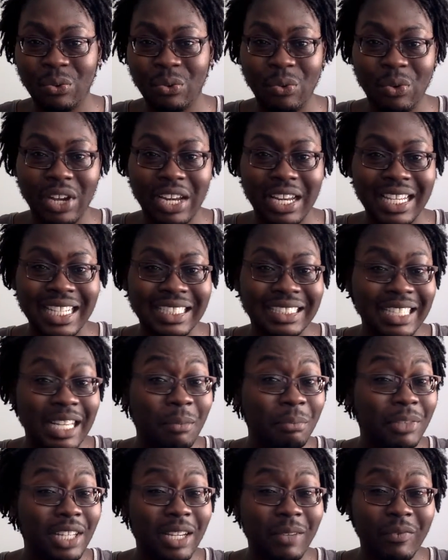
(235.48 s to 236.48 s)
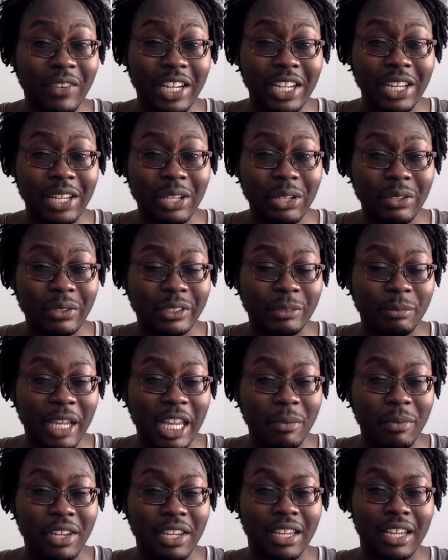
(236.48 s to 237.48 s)
20 something videos,
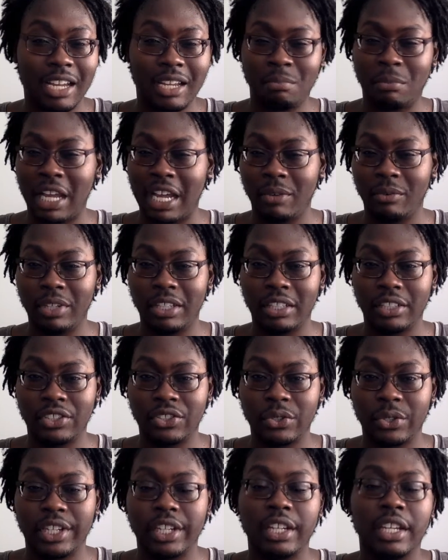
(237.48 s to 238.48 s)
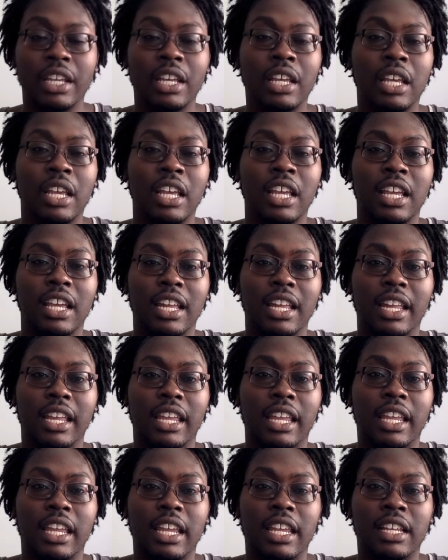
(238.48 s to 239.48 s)
maybe. I'm not really sure.
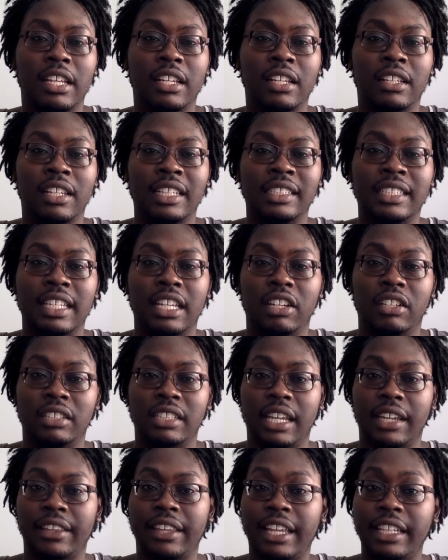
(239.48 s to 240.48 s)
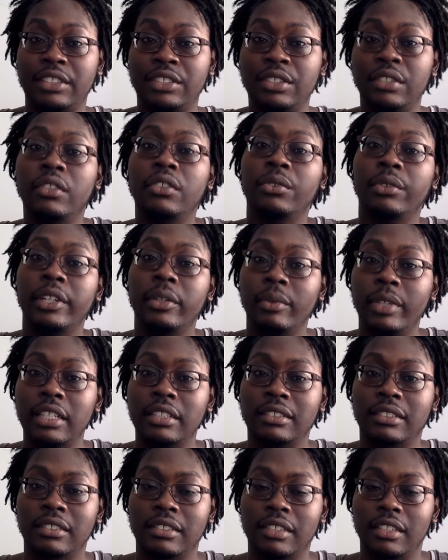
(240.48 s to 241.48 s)
And they say it'll take like 2 to 3
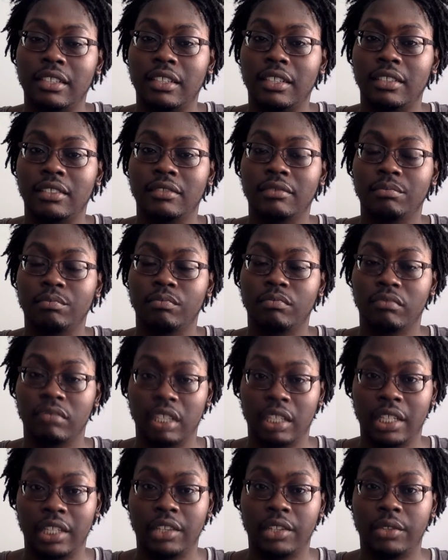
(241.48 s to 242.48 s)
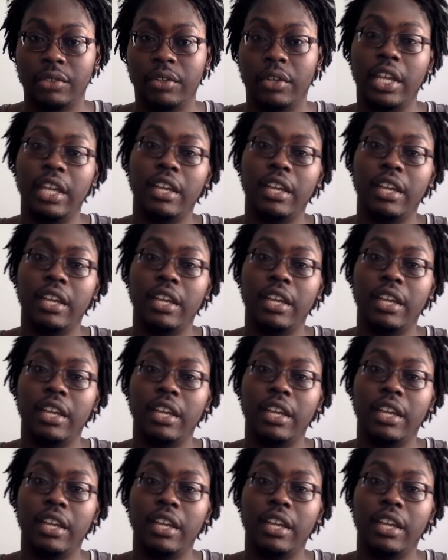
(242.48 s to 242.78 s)
weeks to get through